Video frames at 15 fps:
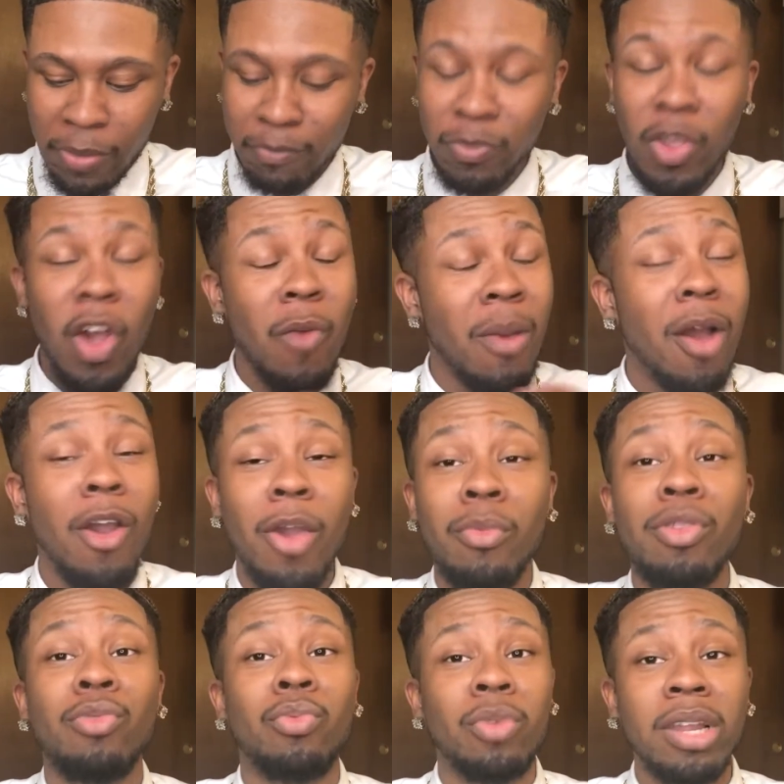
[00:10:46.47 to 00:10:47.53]
Y'all, my heart
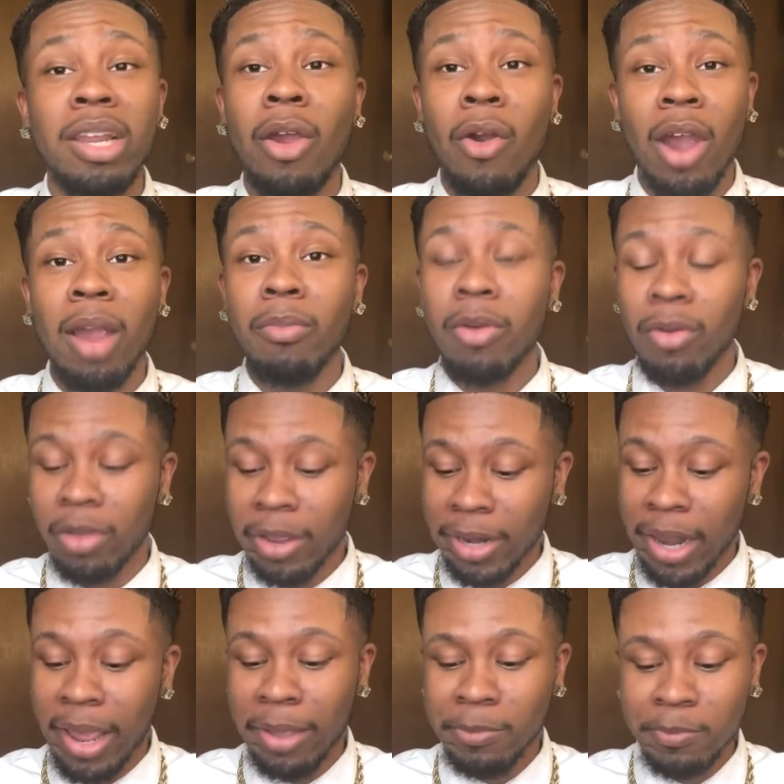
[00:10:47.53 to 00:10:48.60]
was really heartbroken.
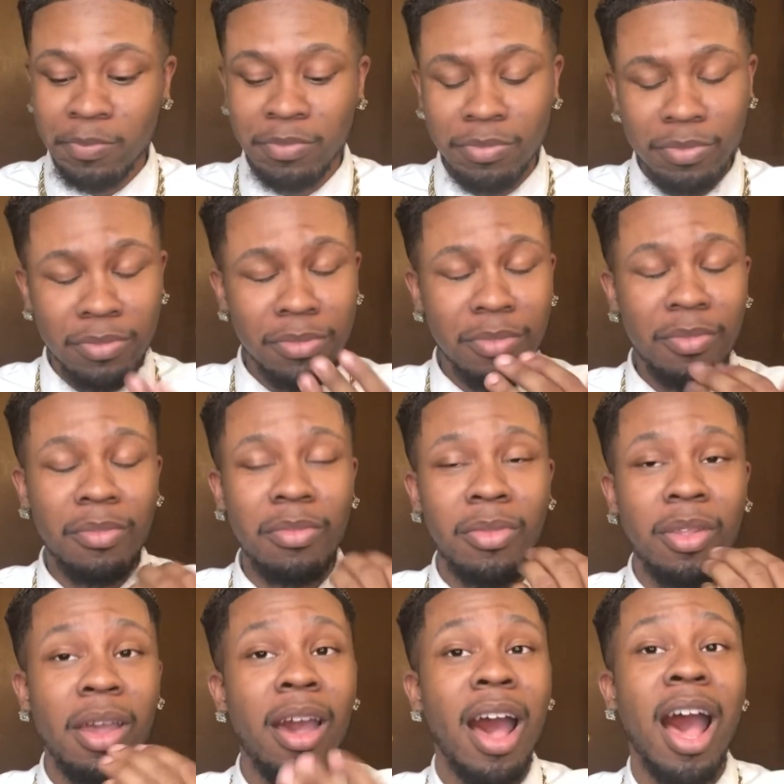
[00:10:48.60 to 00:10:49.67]
Like,
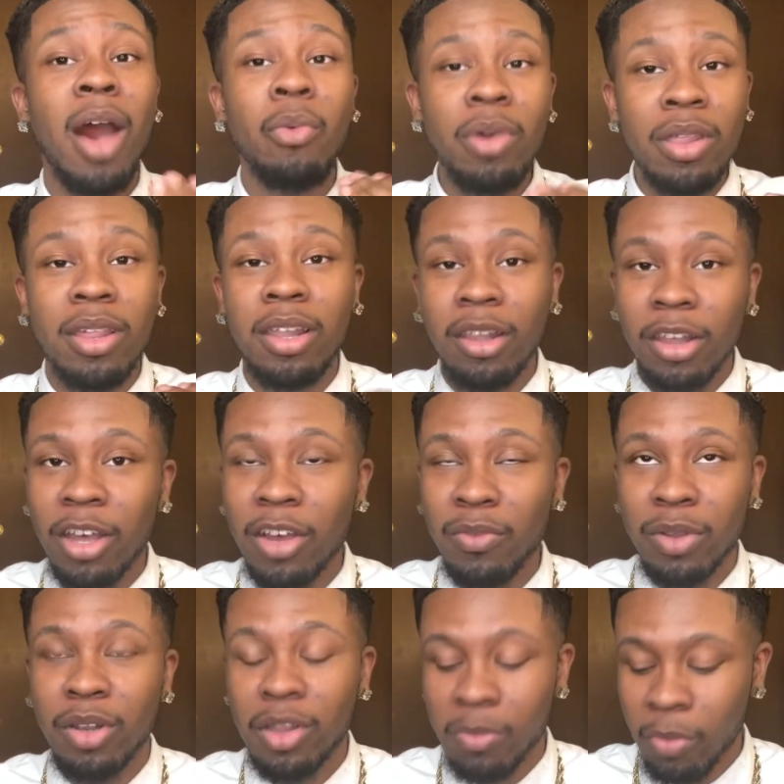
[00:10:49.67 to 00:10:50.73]
I was in love
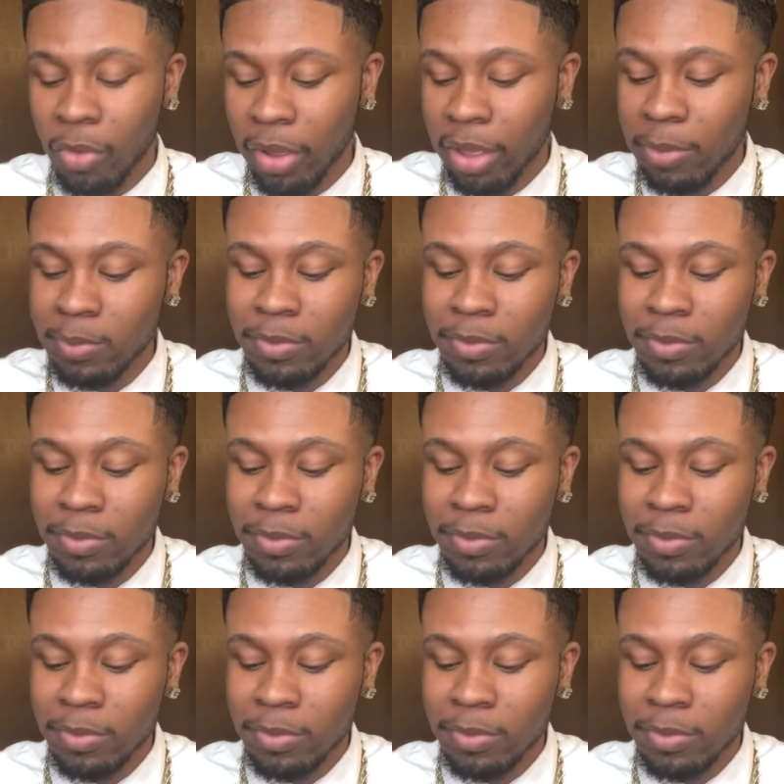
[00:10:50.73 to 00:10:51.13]
with this boy,